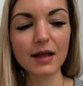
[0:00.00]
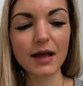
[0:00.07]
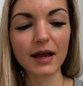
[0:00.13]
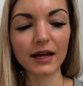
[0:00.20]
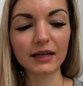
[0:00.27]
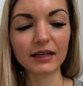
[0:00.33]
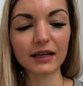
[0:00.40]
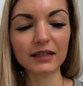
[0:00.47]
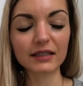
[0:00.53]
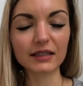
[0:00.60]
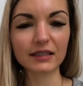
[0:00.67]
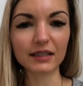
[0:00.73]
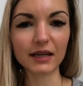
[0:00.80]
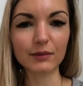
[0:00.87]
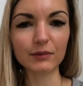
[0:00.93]
And at the
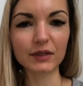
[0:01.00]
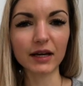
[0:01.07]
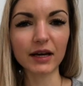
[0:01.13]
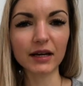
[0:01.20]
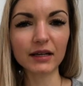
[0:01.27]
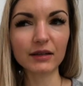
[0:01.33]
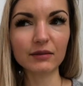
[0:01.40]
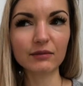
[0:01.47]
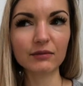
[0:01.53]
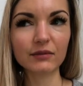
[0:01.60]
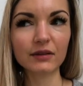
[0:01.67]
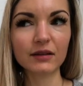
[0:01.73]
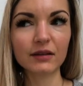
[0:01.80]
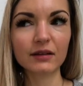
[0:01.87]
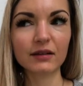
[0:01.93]
same
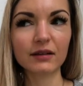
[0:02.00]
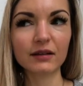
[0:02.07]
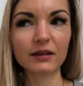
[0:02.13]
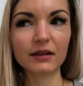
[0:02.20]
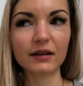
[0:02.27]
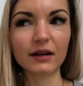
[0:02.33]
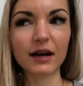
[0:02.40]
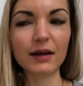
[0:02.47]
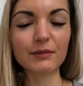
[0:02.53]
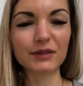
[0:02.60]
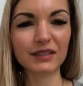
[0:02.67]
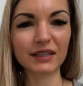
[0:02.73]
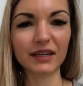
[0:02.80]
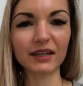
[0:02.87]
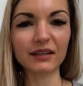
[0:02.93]
time, I'm
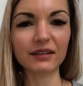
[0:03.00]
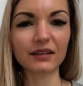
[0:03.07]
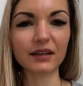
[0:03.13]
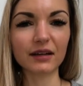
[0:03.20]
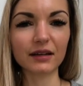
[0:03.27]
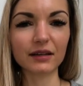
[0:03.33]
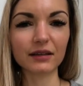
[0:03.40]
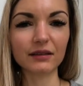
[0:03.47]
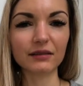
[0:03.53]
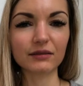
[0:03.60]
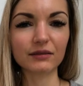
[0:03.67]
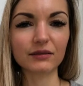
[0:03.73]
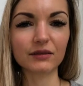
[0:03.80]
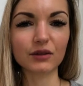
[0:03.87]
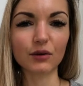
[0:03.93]
scared that I
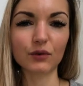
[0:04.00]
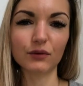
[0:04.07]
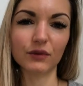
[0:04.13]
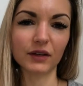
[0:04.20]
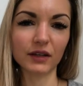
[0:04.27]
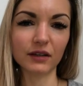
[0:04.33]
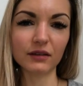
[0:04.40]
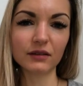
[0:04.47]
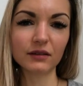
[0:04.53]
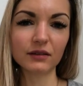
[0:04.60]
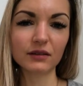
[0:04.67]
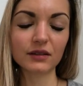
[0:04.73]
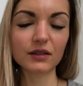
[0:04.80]
don't fit in.